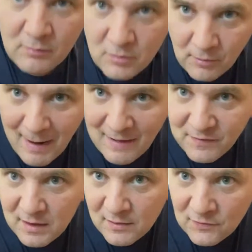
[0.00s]

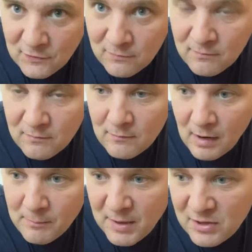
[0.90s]
chromatics,
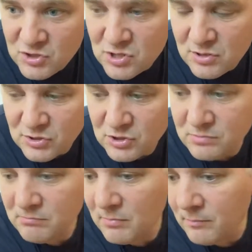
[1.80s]
arpeggios,
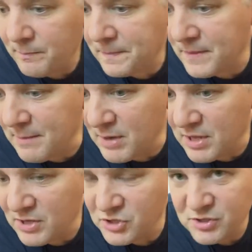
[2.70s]

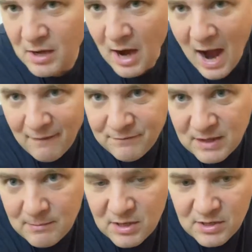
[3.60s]
diminished, half
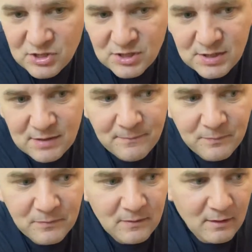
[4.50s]
diminished,
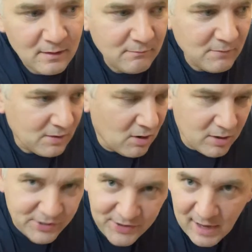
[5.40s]

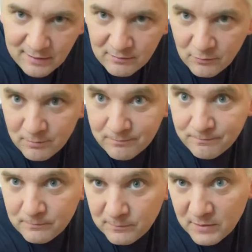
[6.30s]
Locrian,
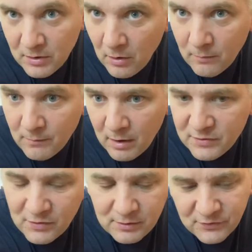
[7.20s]
you know,
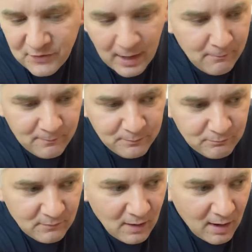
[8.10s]
it's all the same.
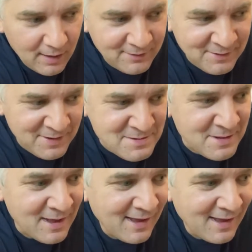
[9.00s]
And